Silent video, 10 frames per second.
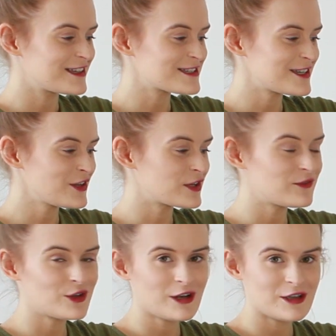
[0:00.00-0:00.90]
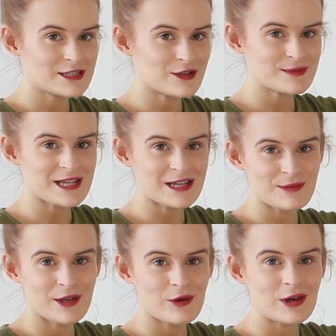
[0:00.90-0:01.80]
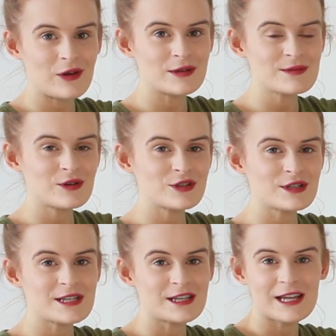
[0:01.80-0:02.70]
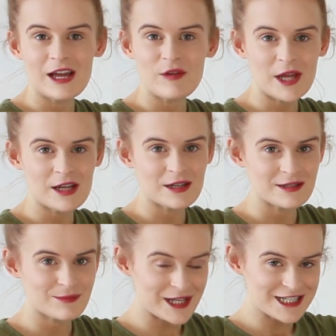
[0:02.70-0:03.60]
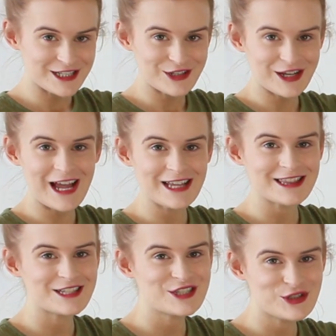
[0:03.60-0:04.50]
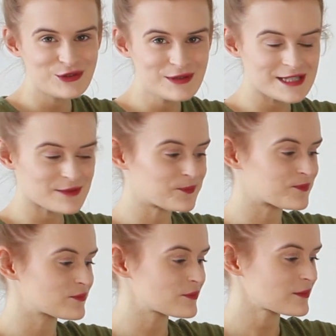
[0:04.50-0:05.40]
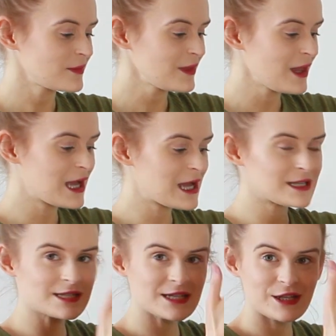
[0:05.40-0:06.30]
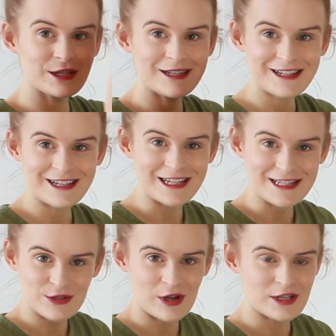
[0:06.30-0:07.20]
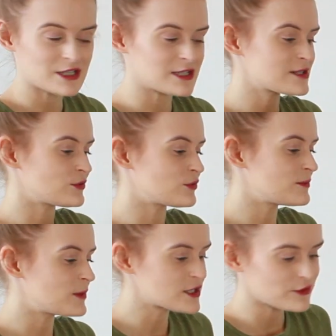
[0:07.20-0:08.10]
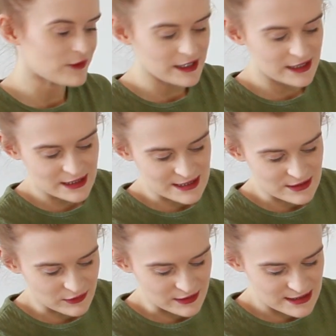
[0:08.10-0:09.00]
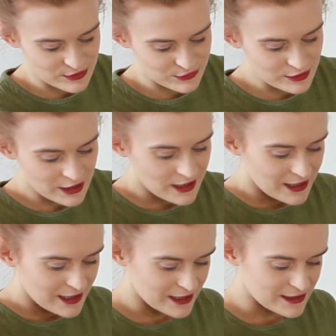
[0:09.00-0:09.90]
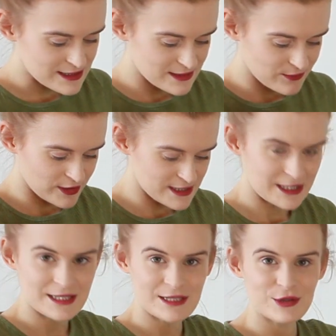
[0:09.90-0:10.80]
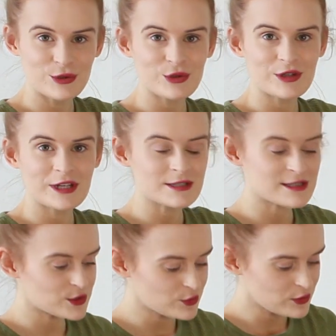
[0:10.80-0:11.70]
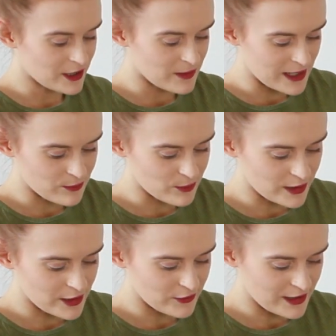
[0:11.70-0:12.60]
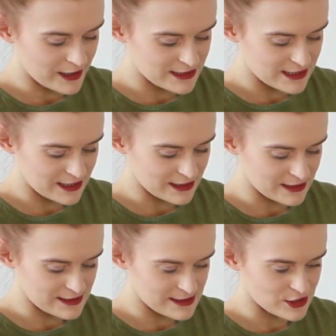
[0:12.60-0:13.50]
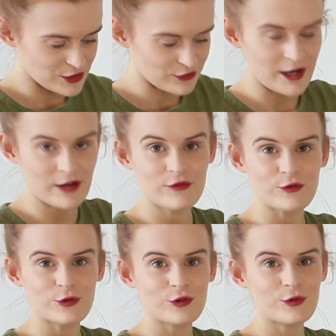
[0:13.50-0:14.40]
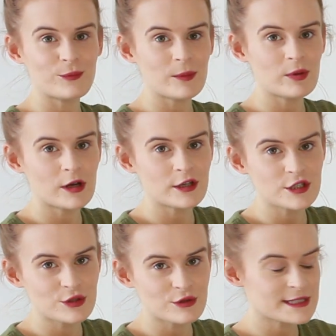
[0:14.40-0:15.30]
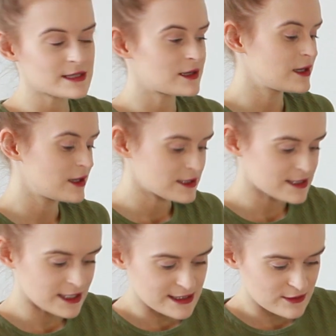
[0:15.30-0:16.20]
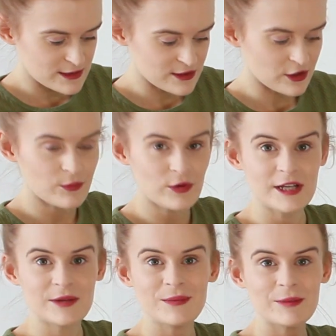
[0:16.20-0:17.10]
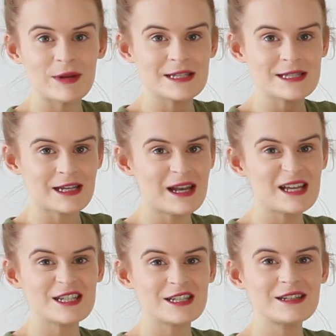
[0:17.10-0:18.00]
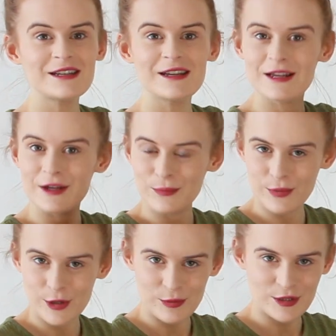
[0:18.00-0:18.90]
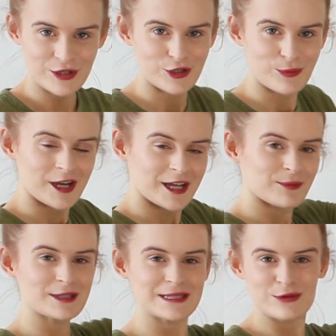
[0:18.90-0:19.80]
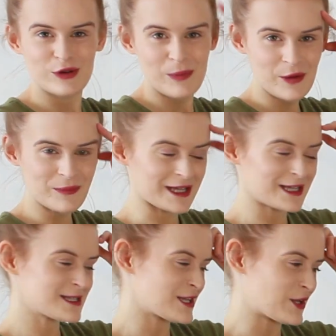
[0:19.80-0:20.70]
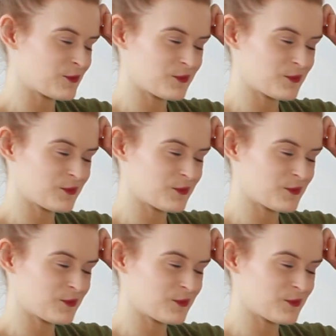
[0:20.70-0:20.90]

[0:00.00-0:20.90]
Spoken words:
So I'll give you close-ups as we go along as well, just so you can get a better look at the shoes. And it's not actually this tall, my shoe rack is not this tall. It's presently stood on a stool, and then below that is the shoe rack for my partner's shoes. So he's also got a pretty minimalistic collection, but I'll show you mine. It's all about me, so.